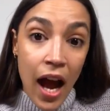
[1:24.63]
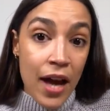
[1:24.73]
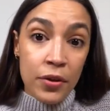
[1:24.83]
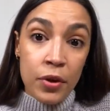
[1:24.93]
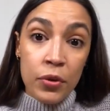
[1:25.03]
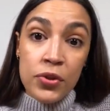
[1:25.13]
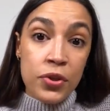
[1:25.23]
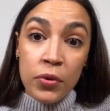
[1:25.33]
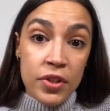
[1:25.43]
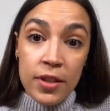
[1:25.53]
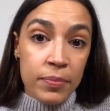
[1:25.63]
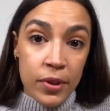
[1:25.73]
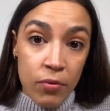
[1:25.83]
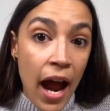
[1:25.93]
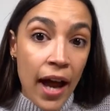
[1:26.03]
I don't know, so
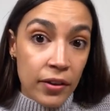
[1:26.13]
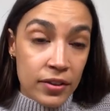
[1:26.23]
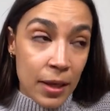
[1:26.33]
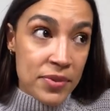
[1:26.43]
deeply rattled.